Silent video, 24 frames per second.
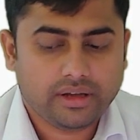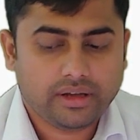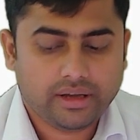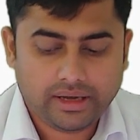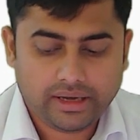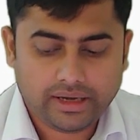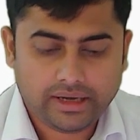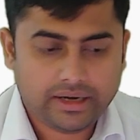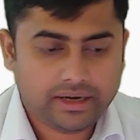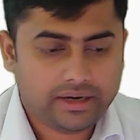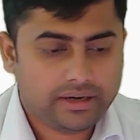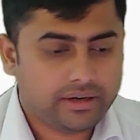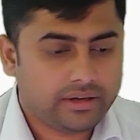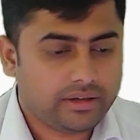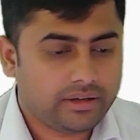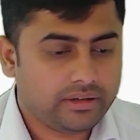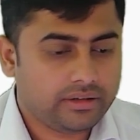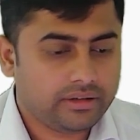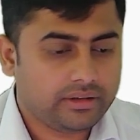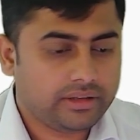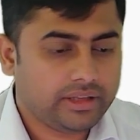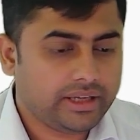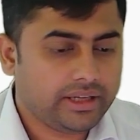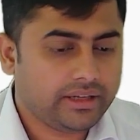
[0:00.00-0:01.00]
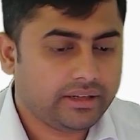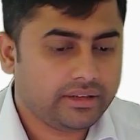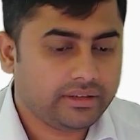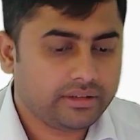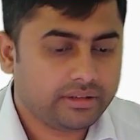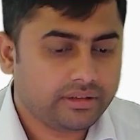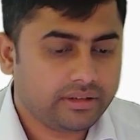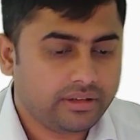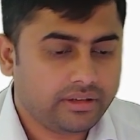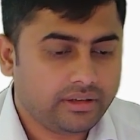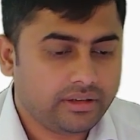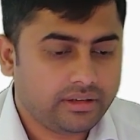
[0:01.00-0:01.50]
and then
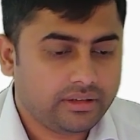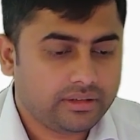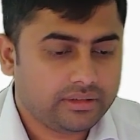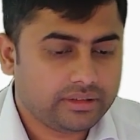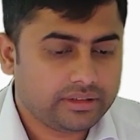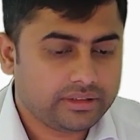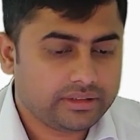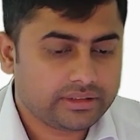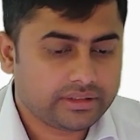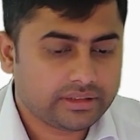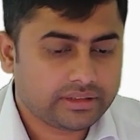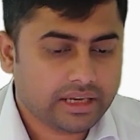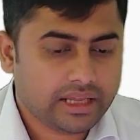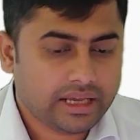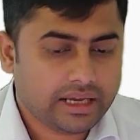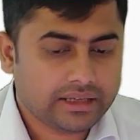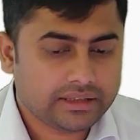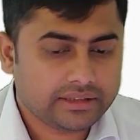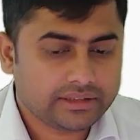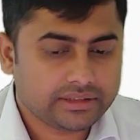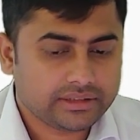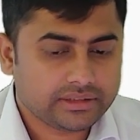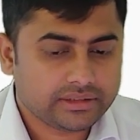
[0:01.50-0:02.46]
this class